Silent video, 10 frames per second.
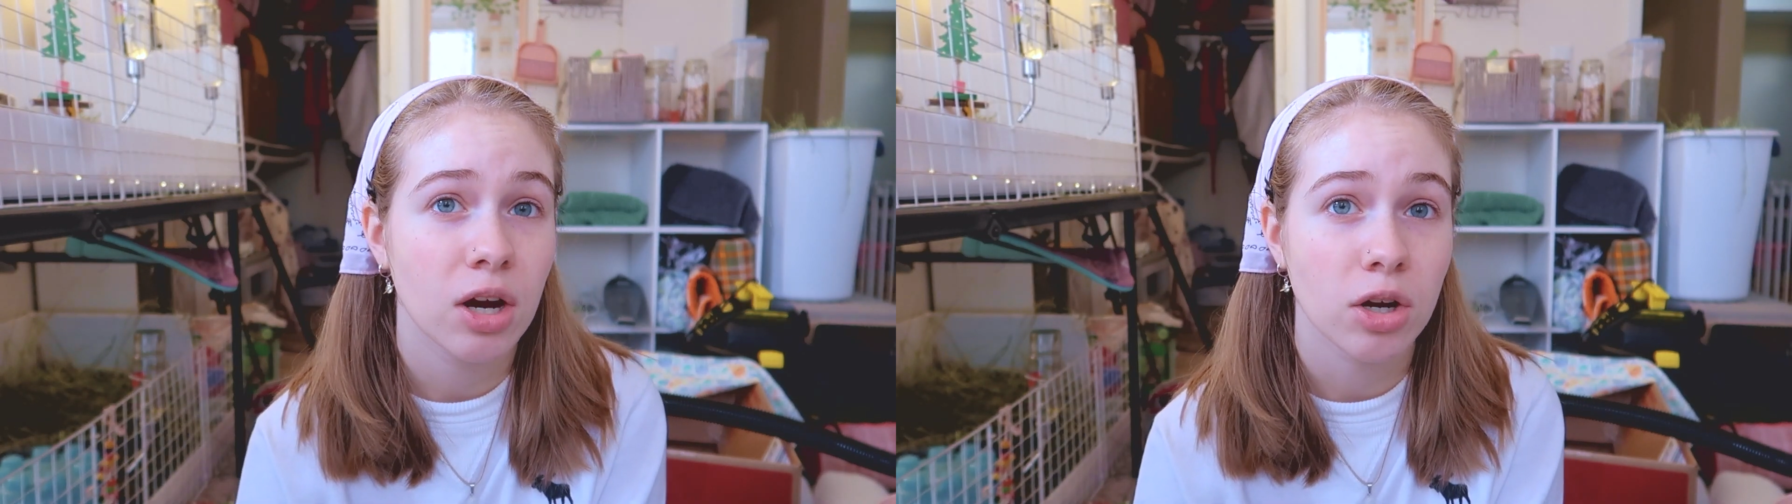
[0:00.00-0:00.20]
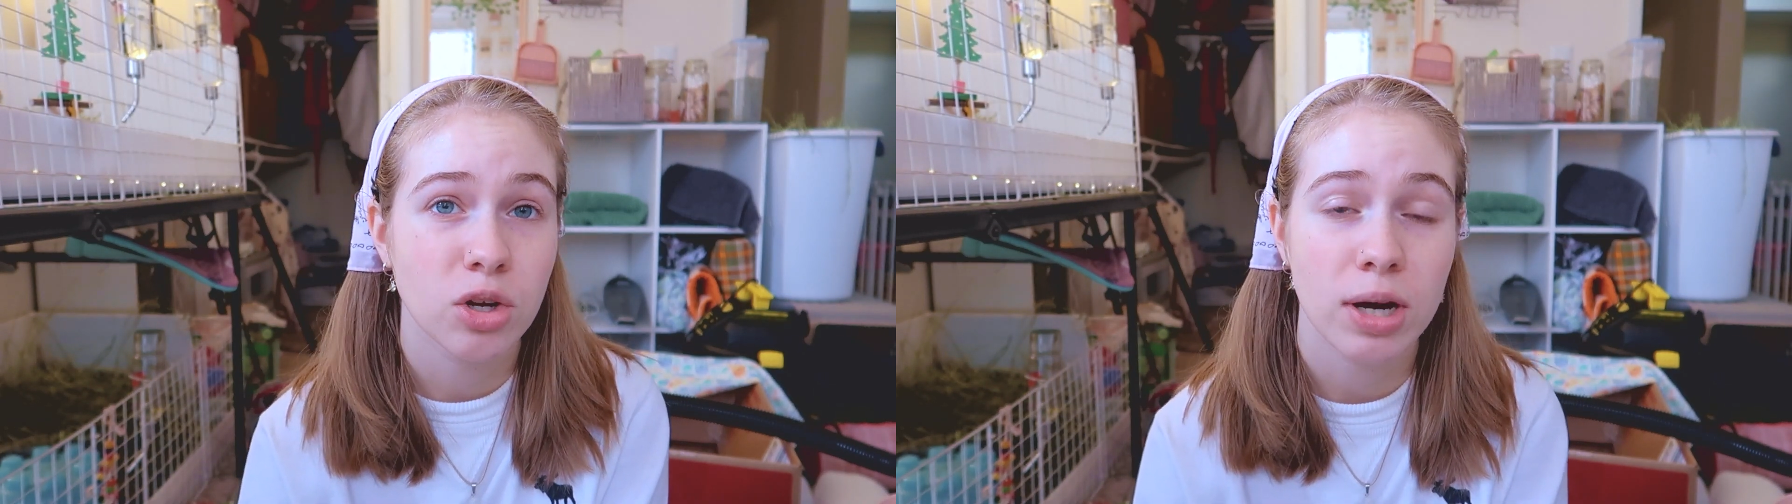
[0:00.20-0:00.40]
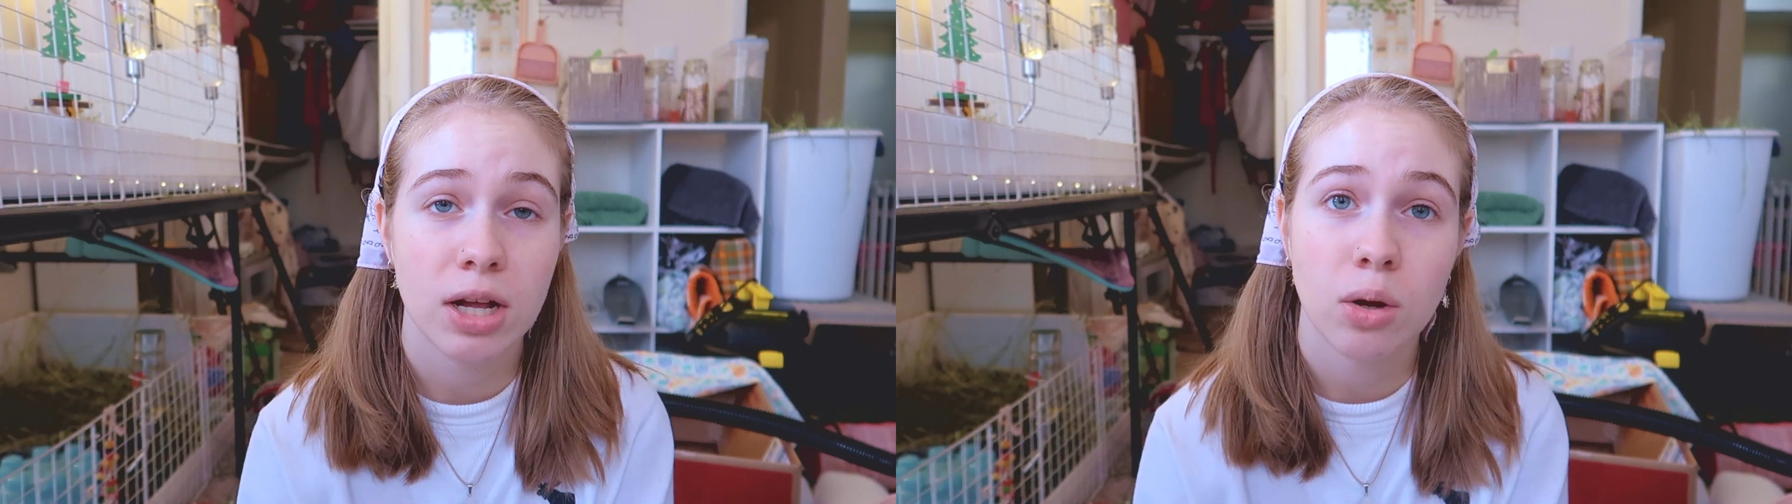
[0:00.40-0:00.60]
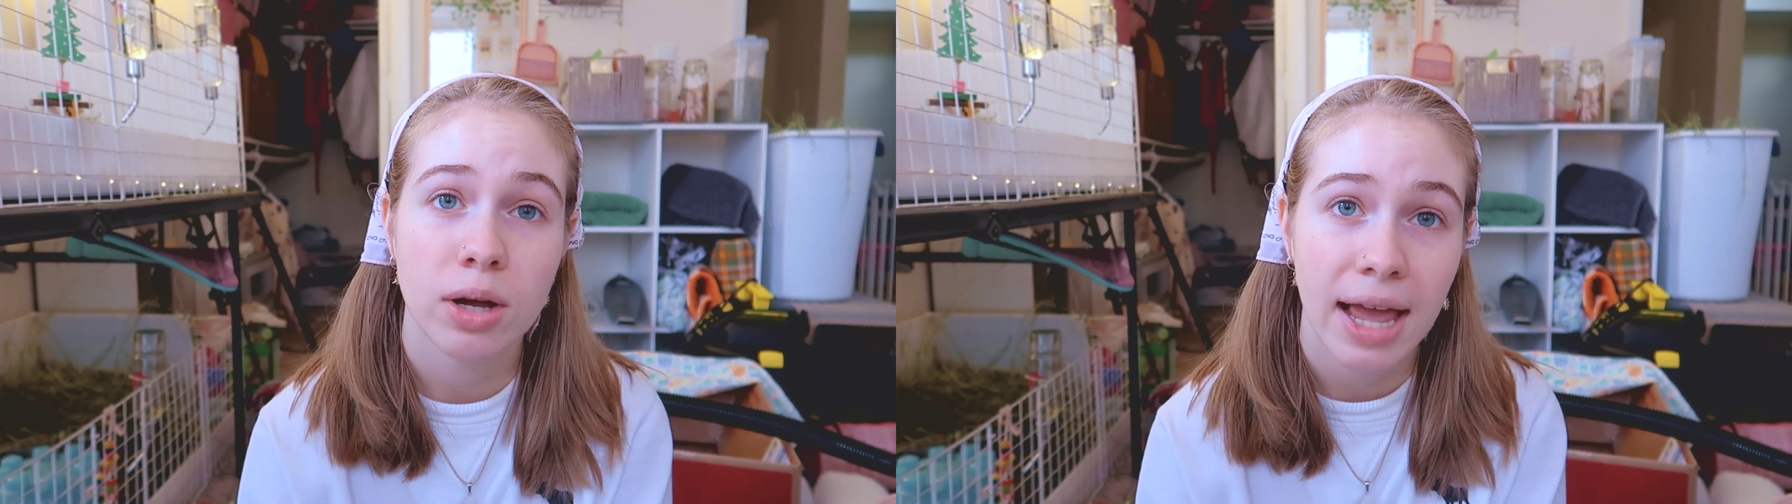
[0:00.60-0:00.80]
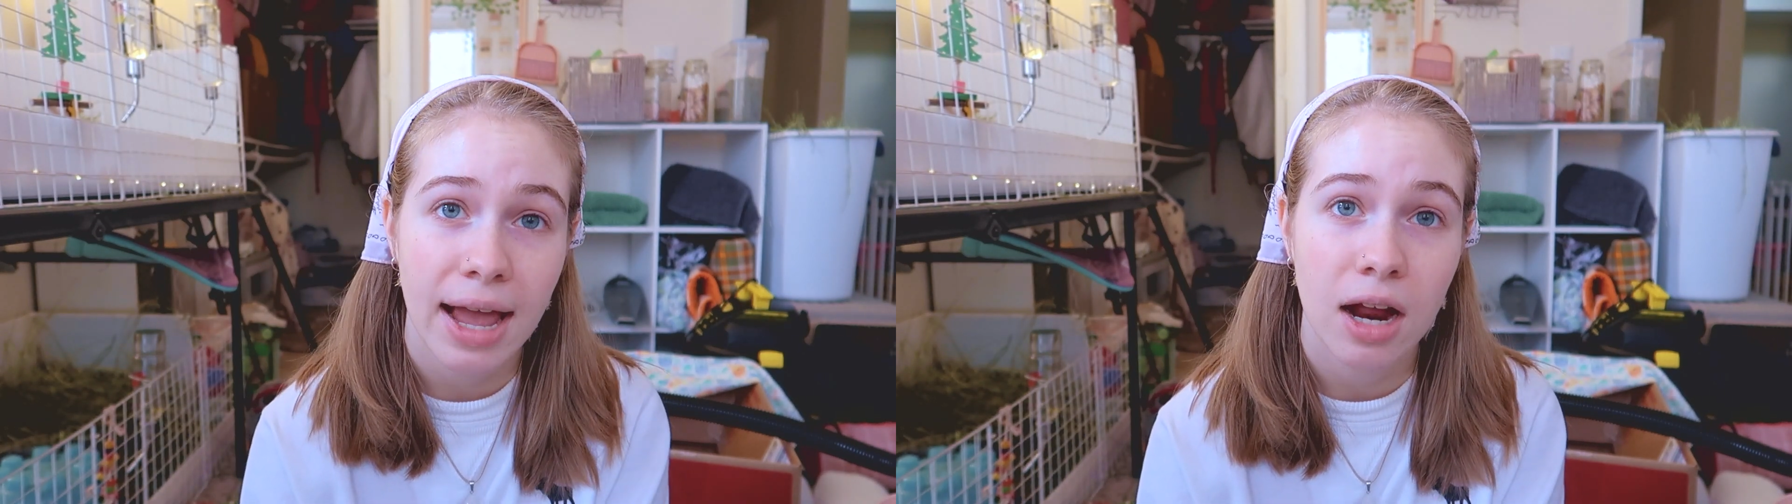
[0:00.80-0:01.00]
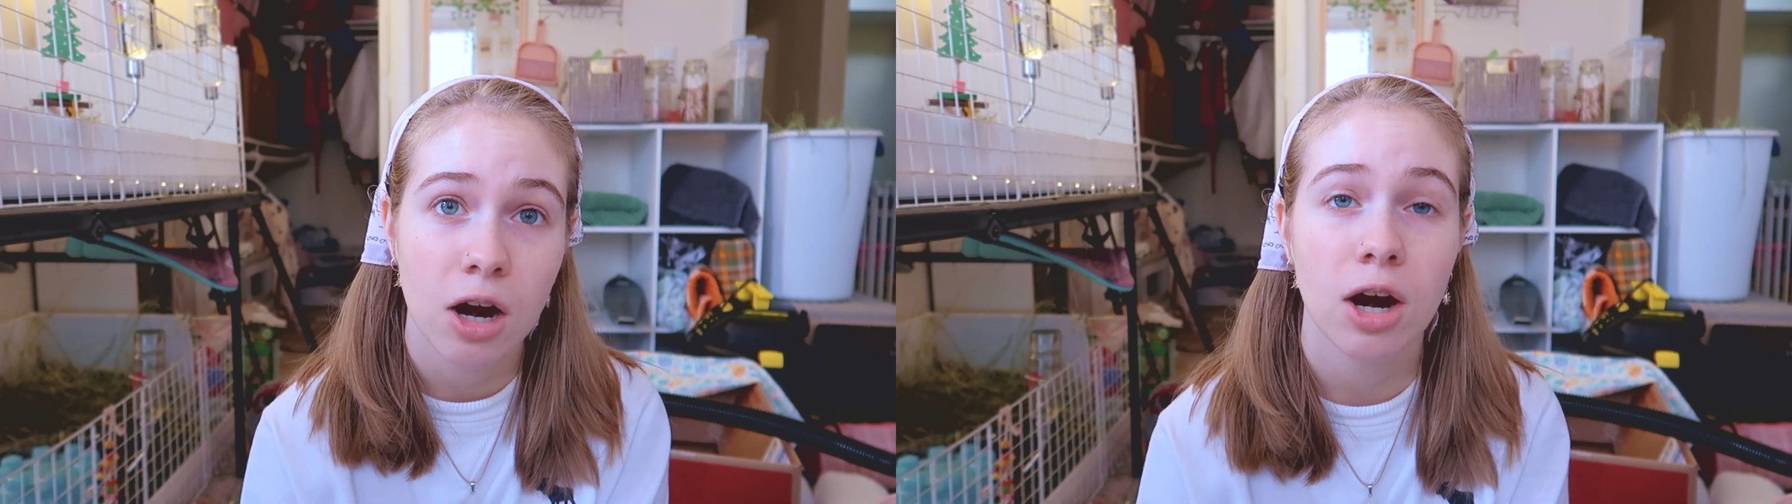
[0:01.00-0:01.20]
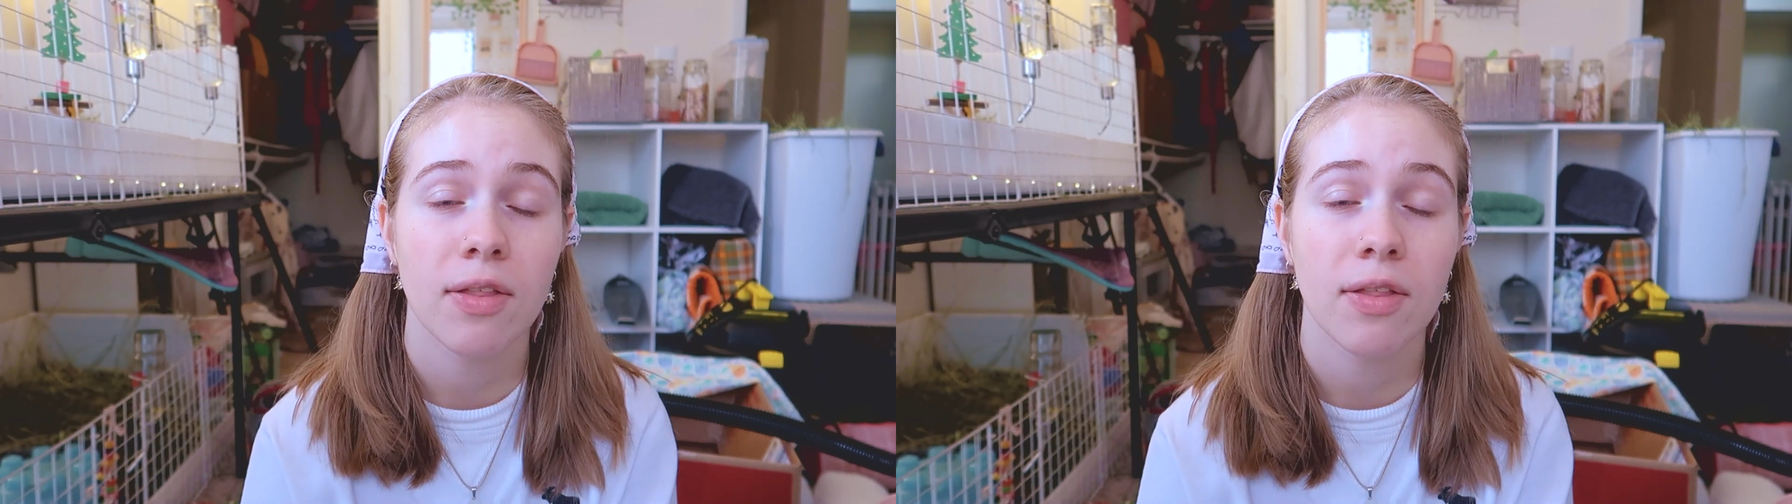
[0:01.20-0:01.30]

her critical care,